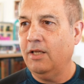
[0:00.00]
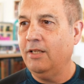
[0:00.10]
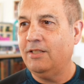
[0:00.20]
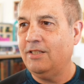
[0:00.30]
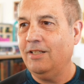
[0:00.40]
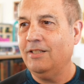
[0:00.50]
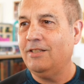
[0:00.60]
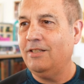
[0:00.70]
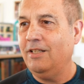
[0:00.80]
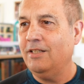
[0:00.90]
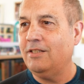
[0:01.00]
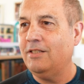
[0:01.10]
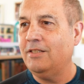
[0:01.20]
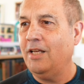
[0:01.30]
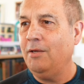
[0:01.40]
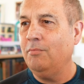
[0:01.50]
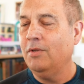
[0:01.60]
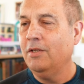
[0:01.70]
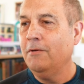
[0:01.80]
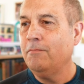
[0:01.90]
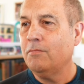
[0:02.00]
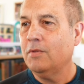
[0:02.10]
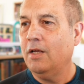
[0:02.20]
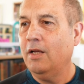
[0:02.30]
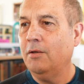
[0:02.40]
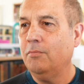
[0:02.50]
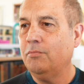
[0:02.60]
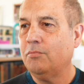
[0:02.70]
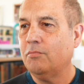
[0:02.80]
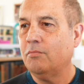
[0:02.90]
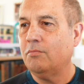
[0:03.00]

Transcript: it's, it's, it's the same. Um,